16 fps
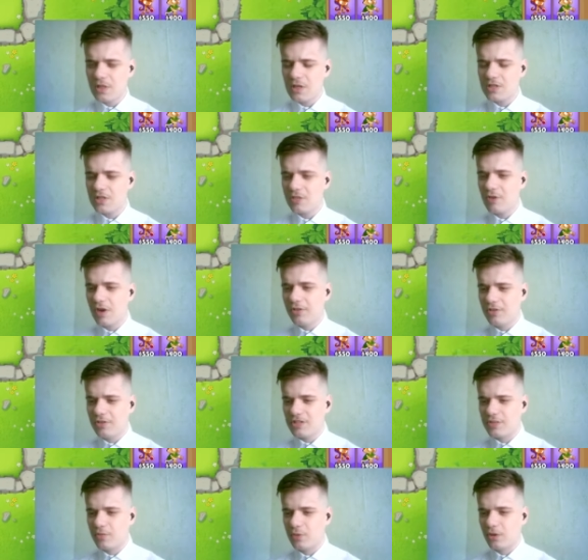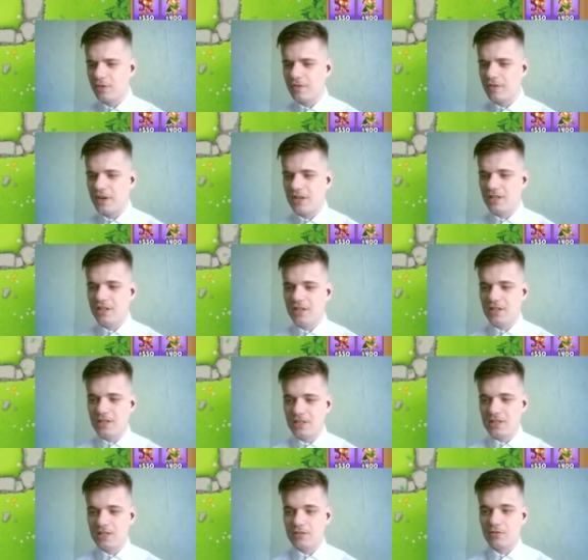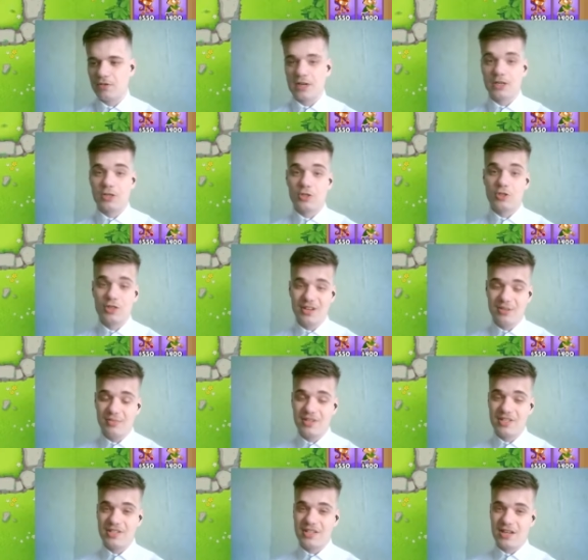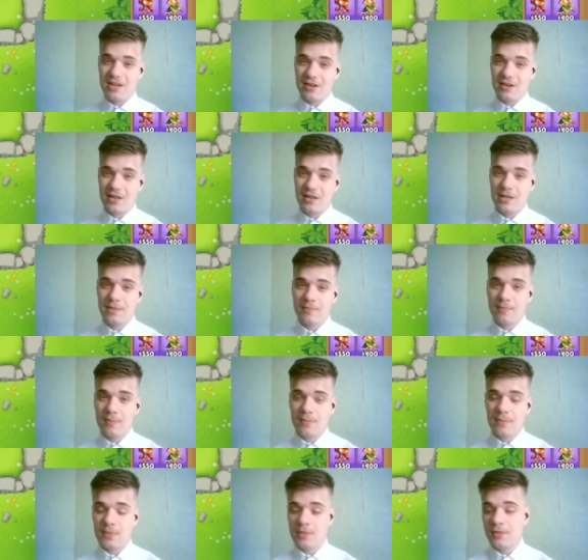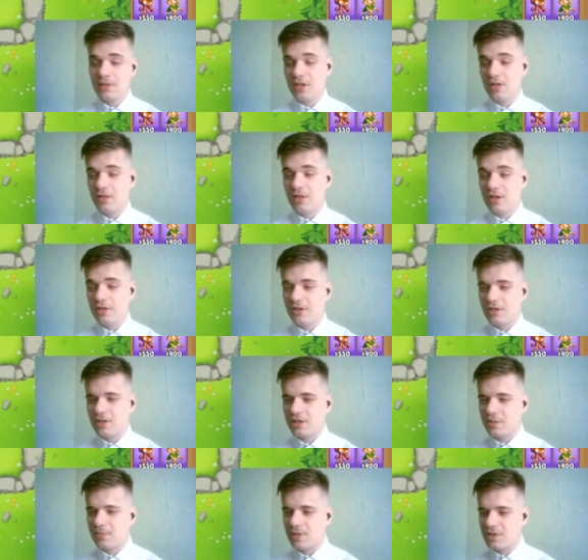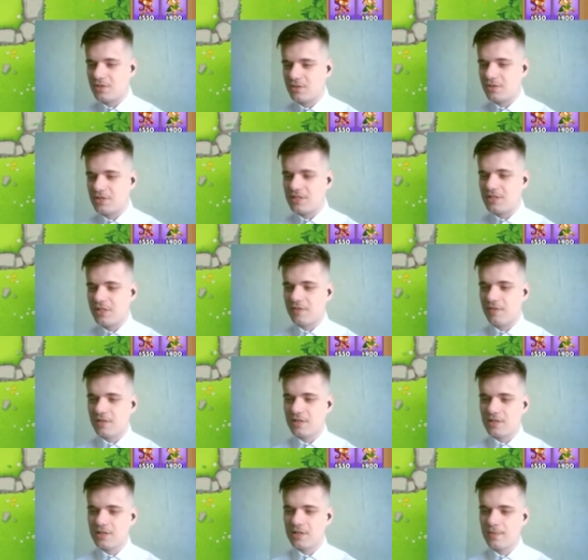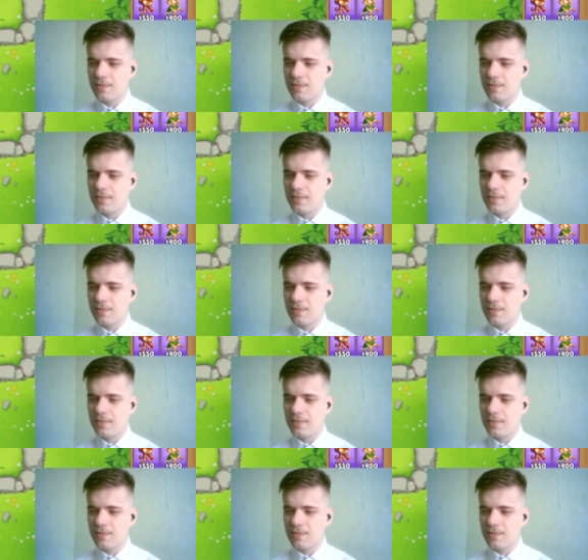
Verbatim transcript: So while these fortified DDTs look extremely scary, they're nothing compared to this defense.